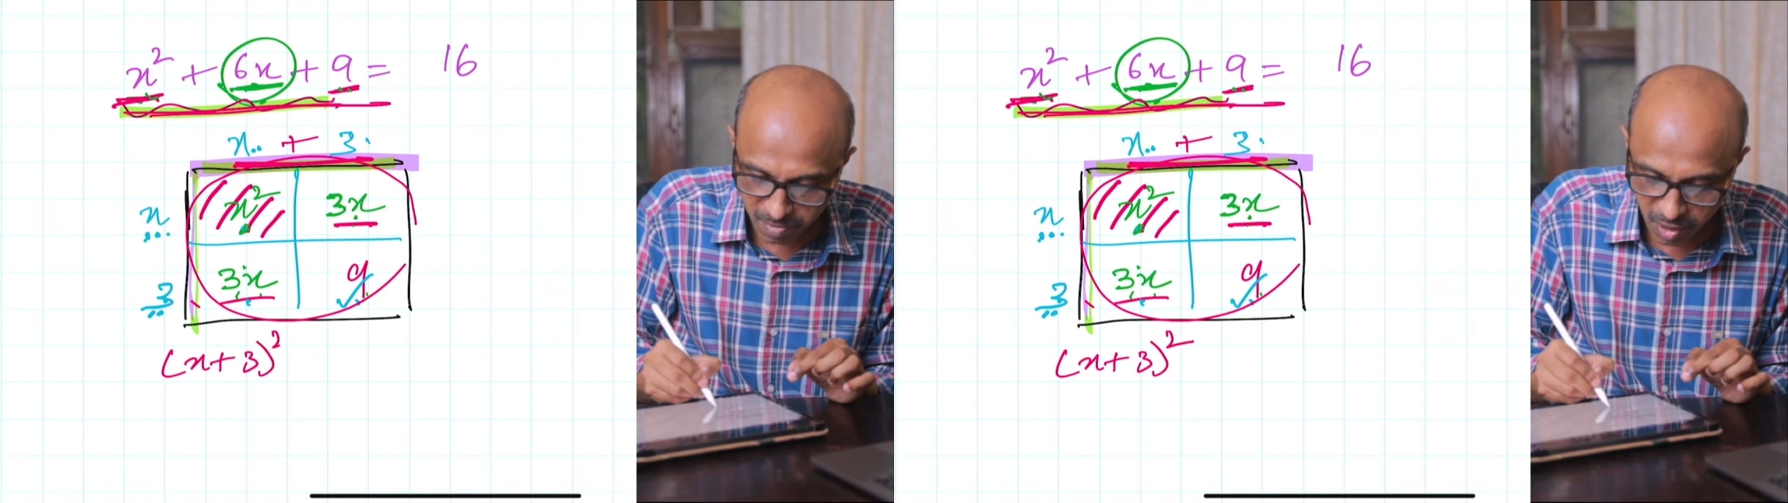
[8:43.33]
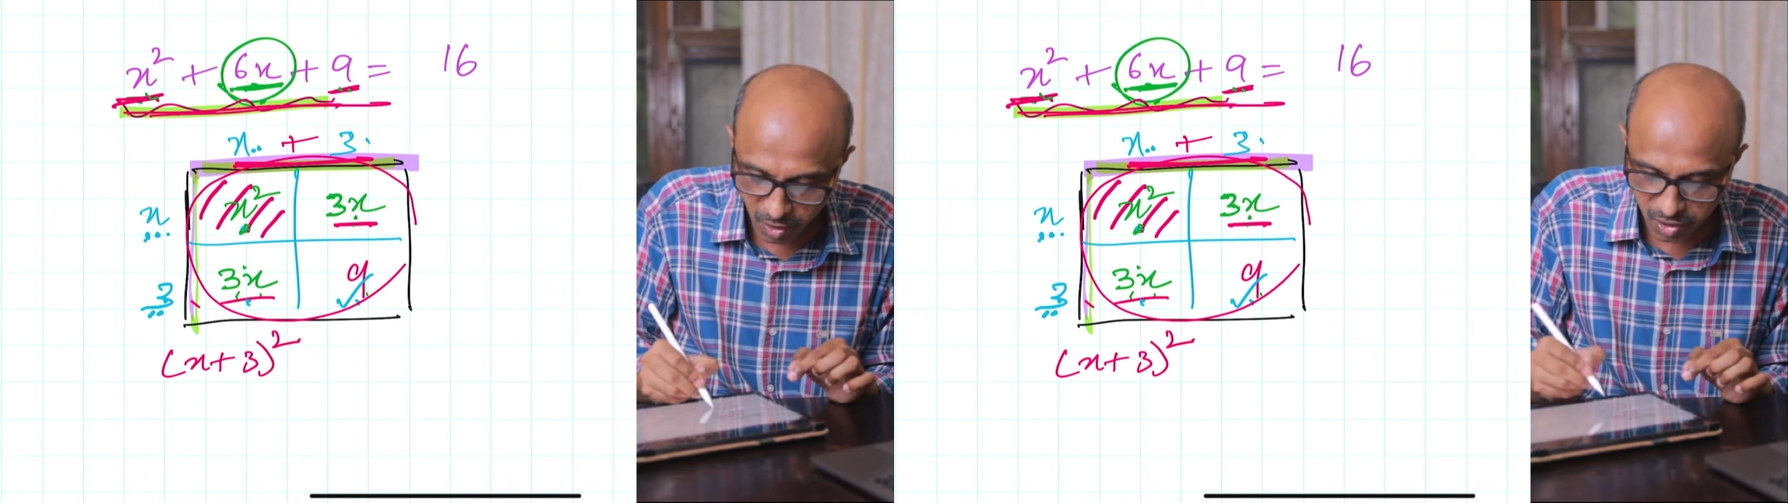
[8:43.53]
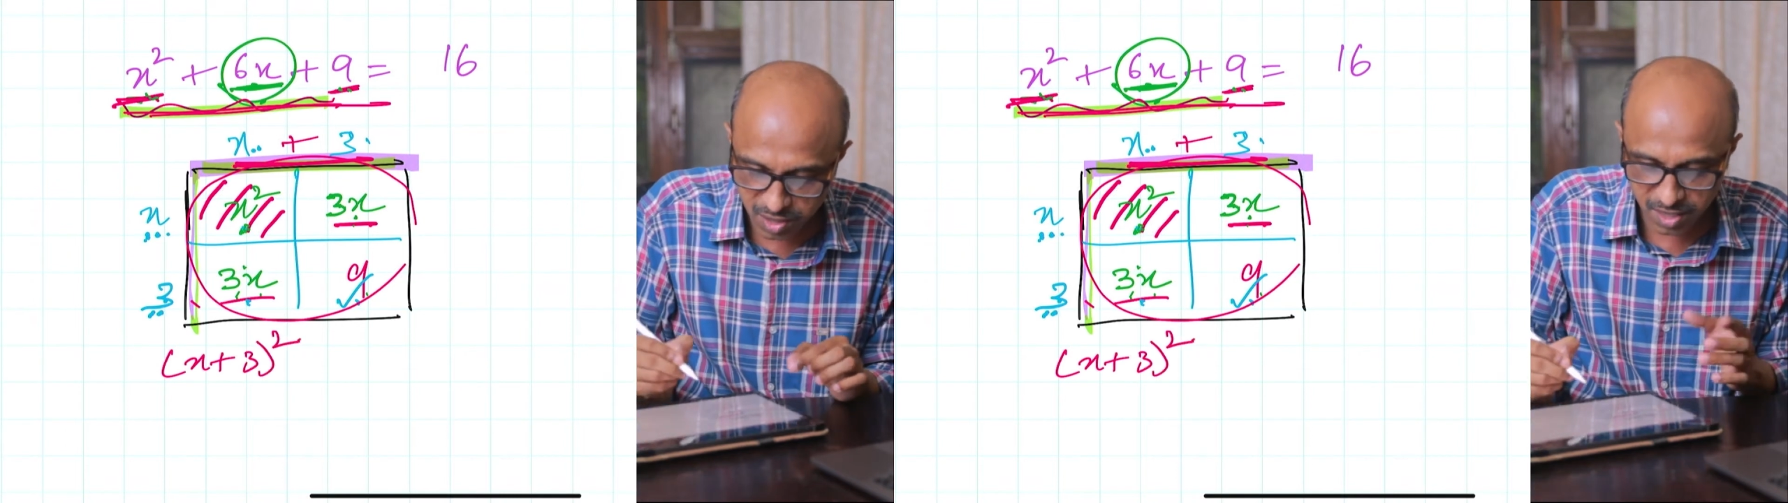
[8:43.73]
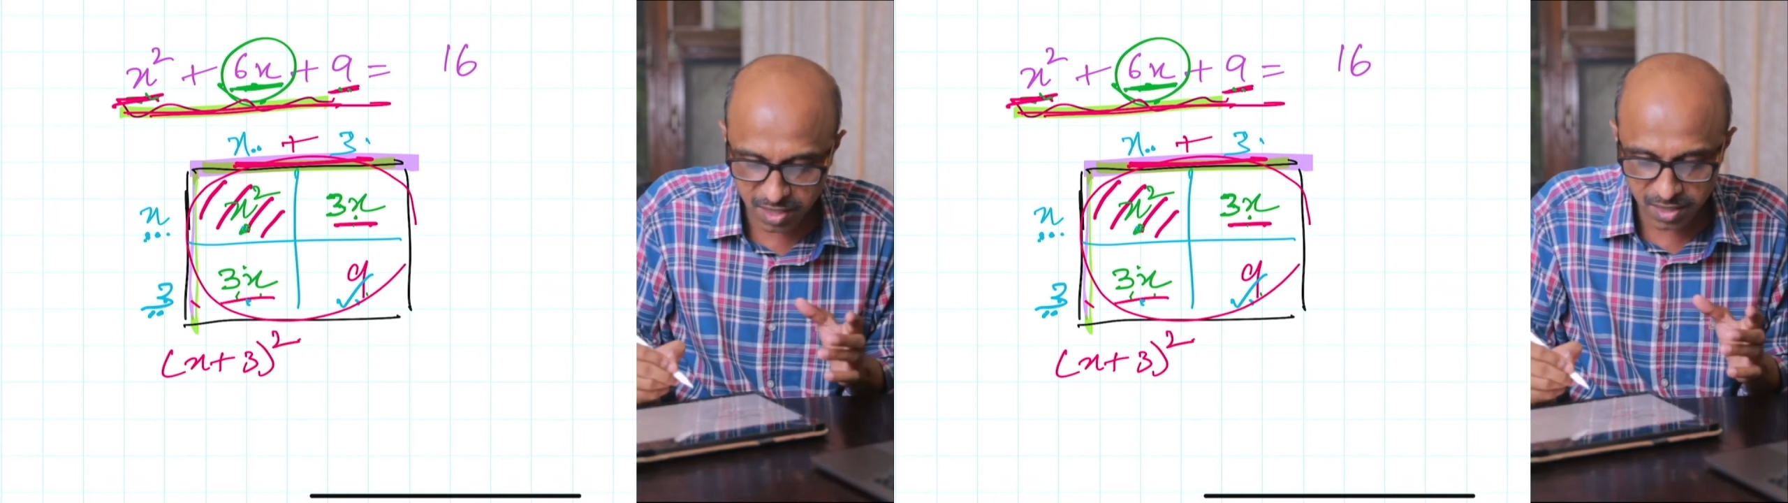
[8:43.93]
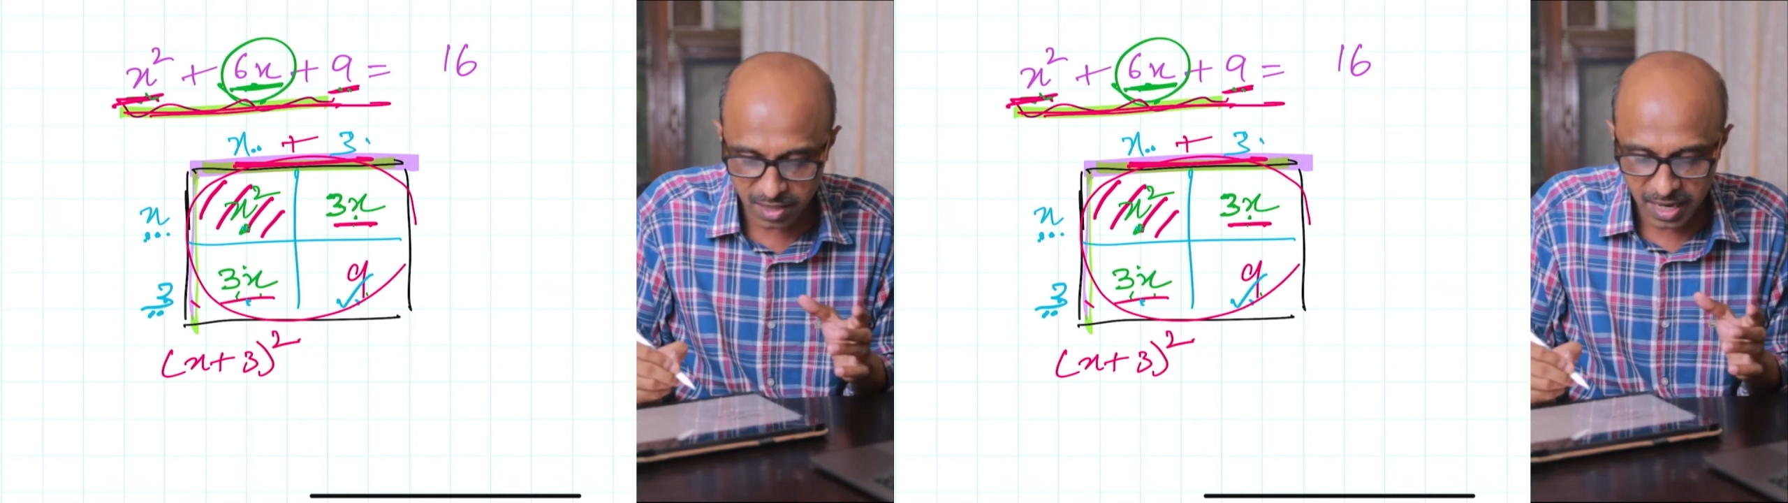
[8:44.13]
because
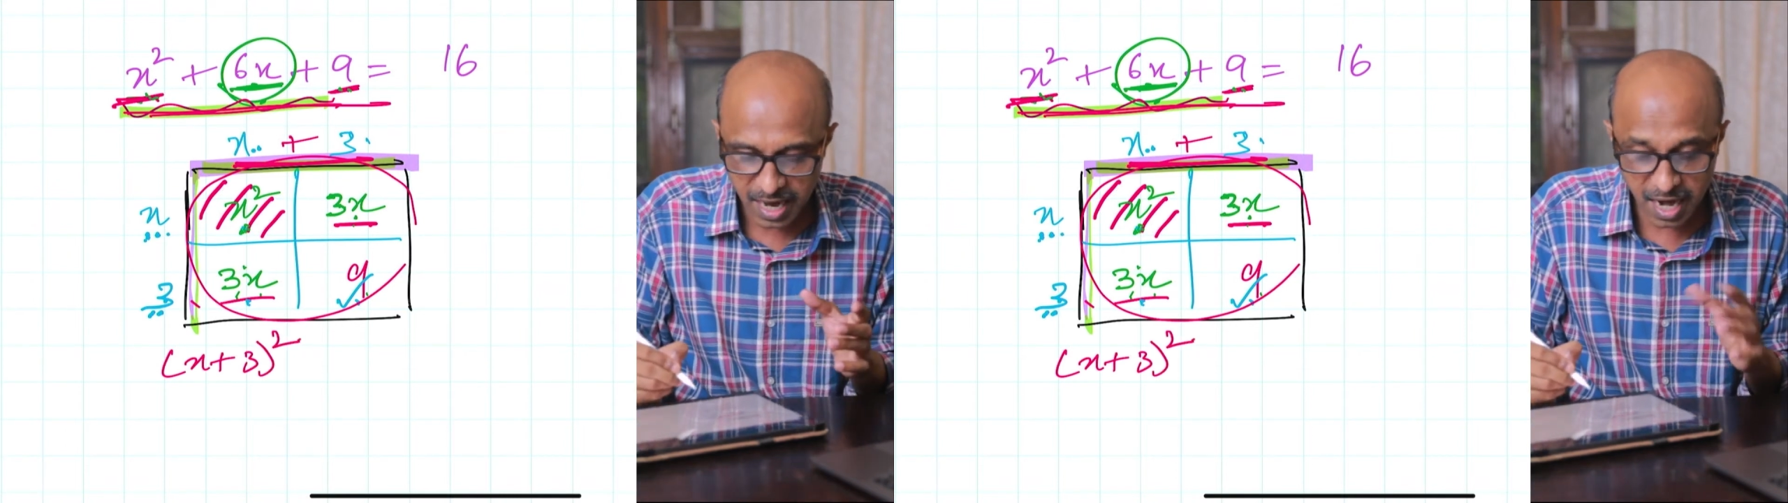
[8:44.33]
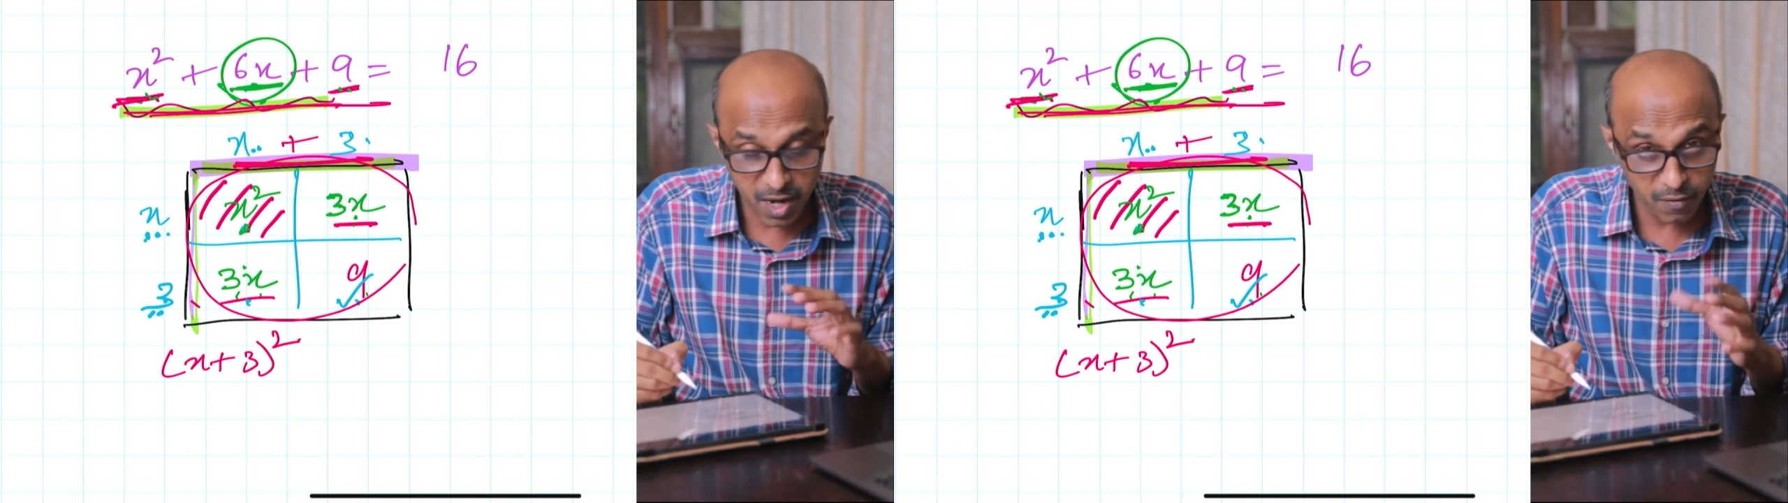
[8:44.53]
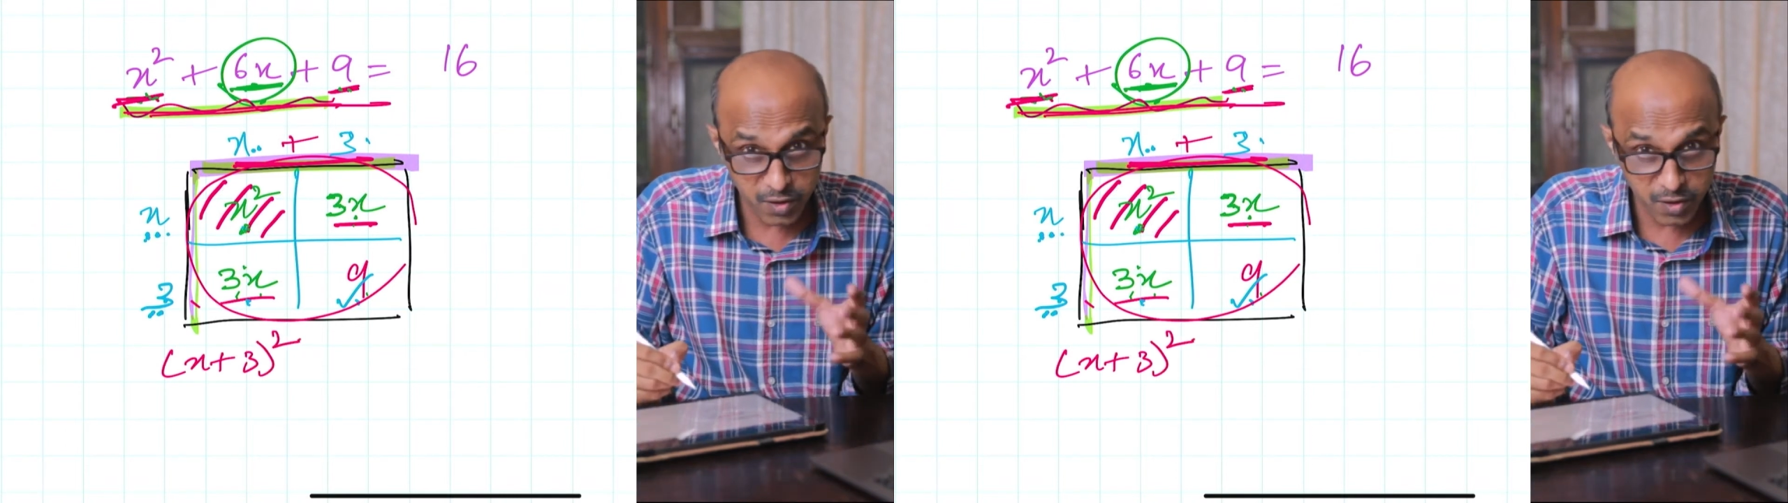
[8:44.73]
the area